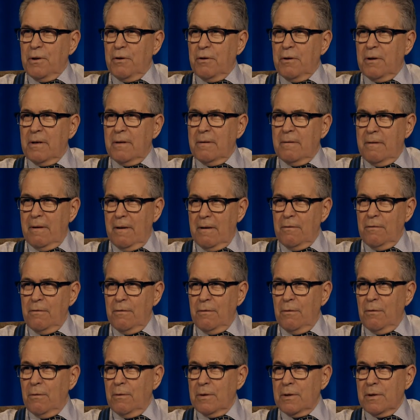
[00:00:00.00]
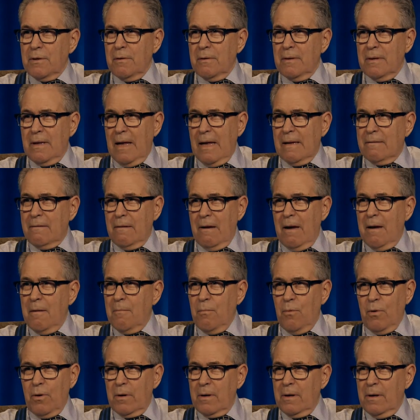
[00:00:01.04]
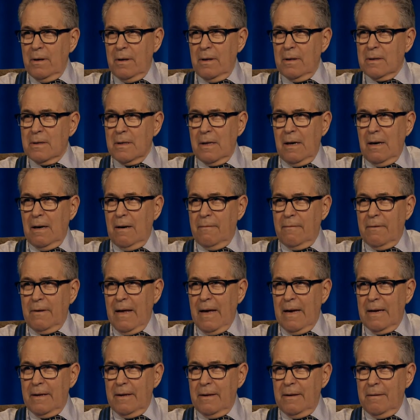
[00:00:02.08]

you continued also at that time working as a golf caddy.